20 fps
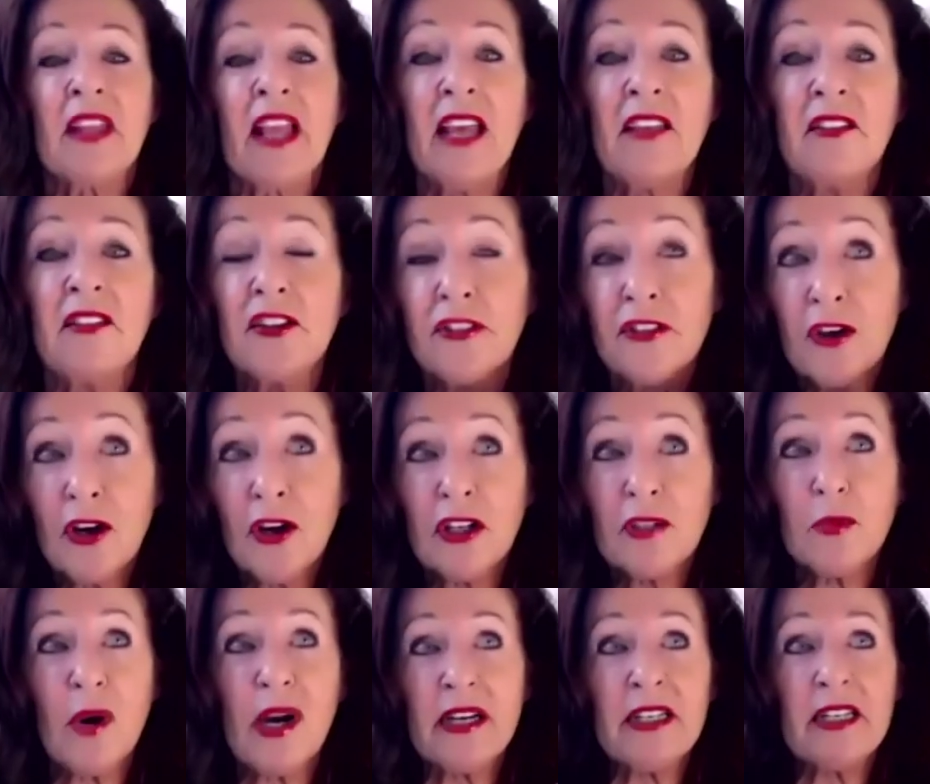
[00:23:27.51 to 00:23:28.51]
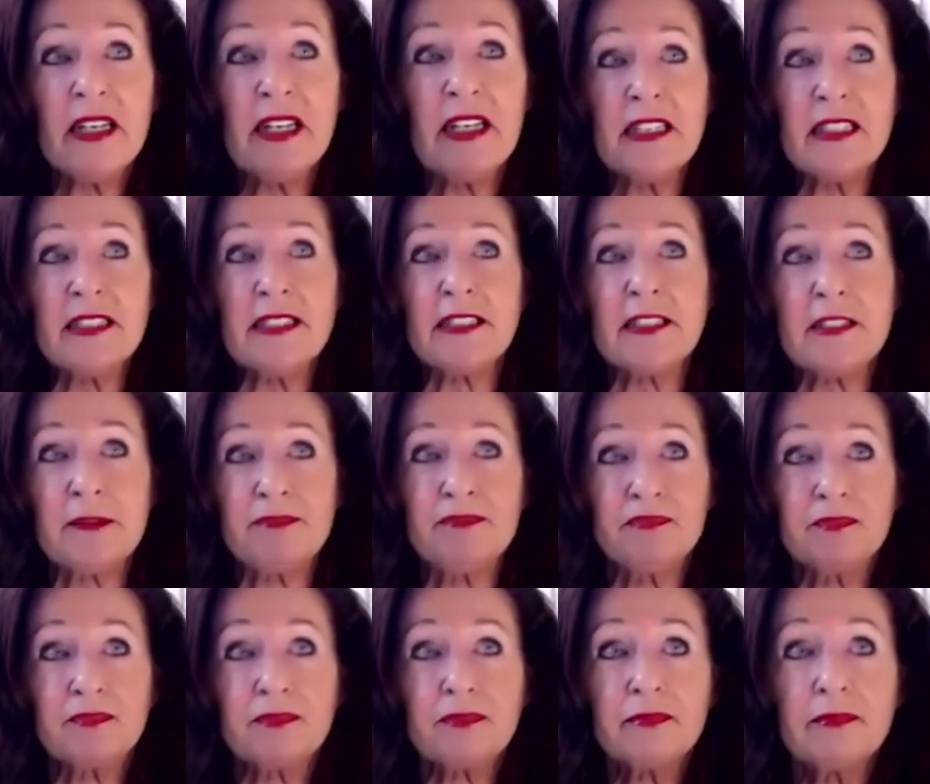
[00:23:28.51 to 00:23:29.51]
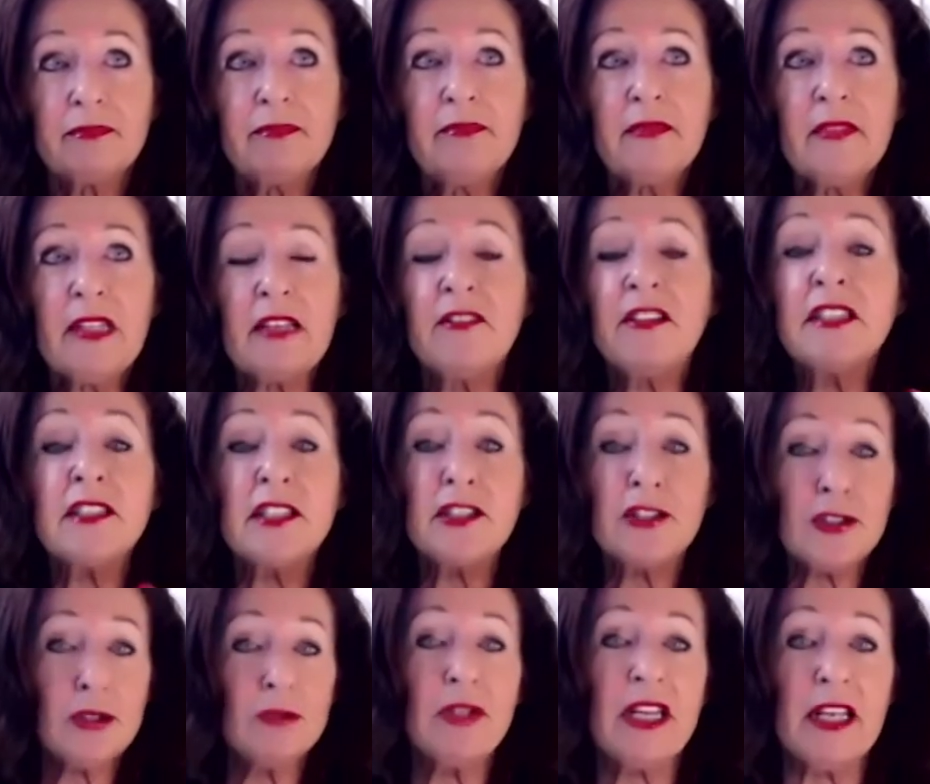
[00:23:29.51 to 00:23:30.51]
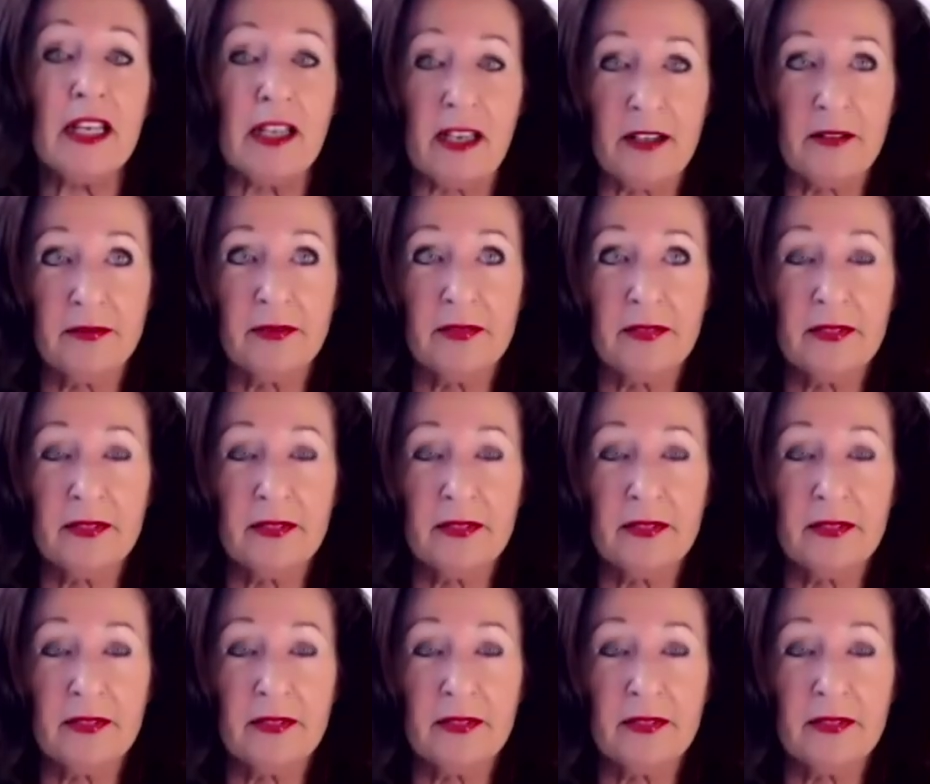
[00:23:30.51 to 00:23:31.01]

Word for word: and the third one is this is unique